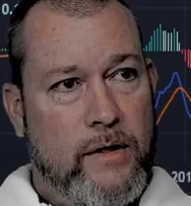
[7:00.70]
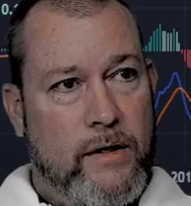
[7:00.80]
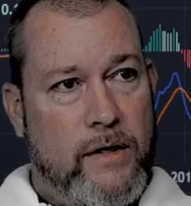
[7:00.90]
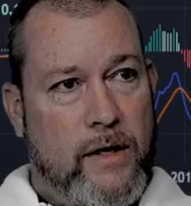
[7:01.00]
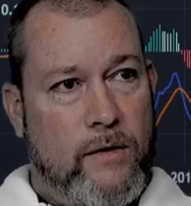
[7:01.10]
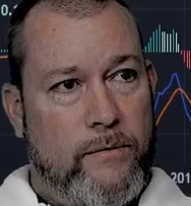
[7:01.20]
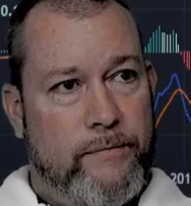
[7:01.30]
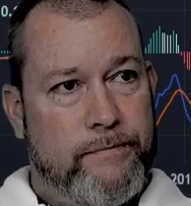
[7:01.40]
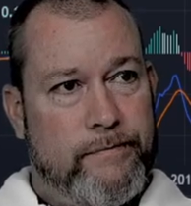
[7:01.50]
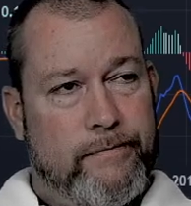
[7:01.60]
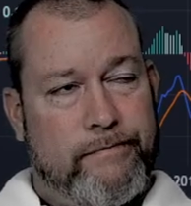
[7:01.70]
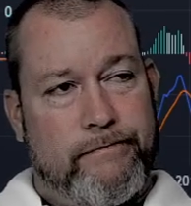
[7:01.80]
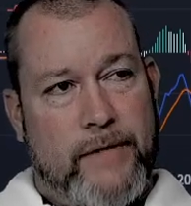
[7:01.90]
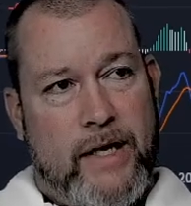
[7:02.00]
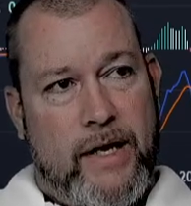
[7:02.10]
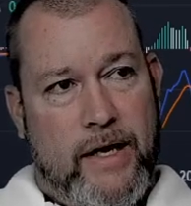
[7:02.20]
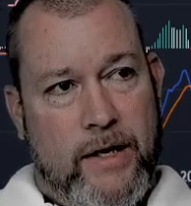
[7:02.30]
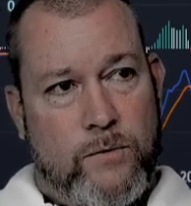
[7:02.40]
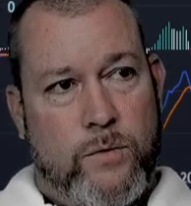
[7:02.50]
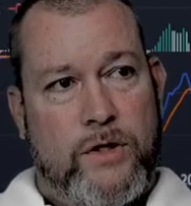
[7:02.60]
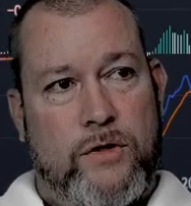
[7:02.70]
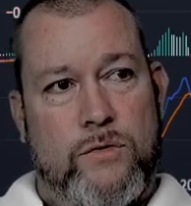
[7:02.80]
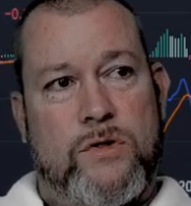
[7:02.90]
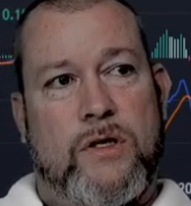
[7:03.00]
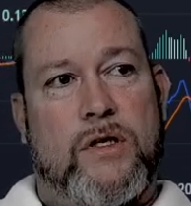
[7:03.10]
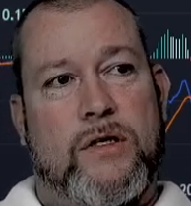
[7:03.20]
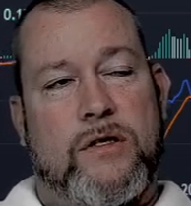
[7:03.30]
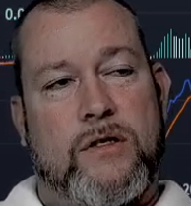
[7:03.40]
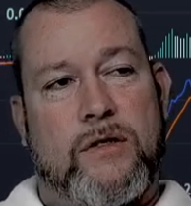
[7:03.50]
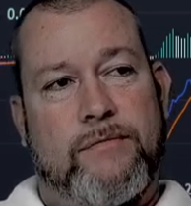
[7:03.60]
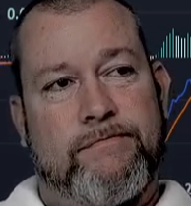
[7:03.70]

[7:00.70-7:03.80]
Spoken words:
Now, had we used this